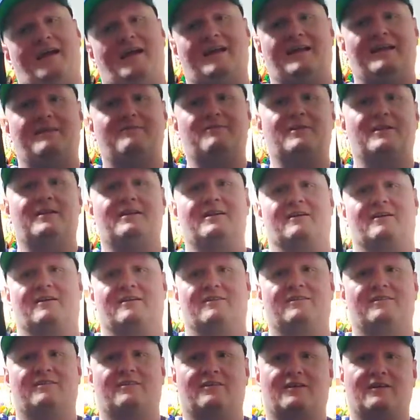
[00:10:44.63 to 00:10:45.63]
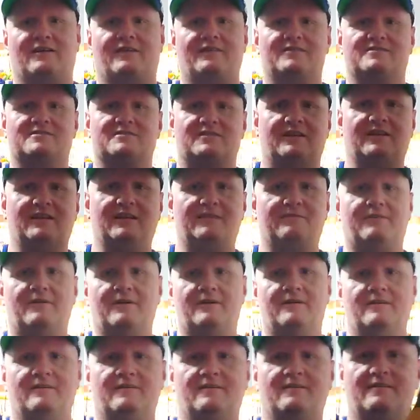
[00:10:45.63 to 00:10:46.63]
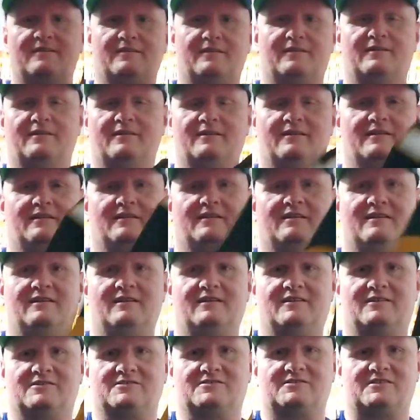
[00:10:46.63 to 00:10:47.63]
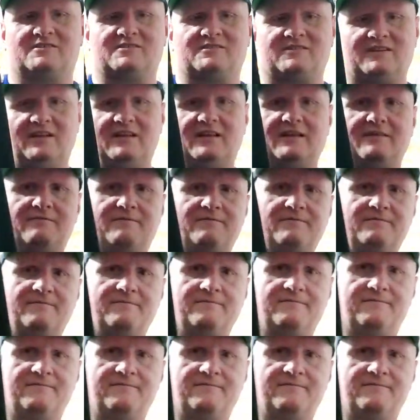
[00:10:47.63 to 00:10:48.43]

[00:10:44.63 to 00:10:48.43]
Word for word: And even here, look on the sleeve. Here's the sleeve.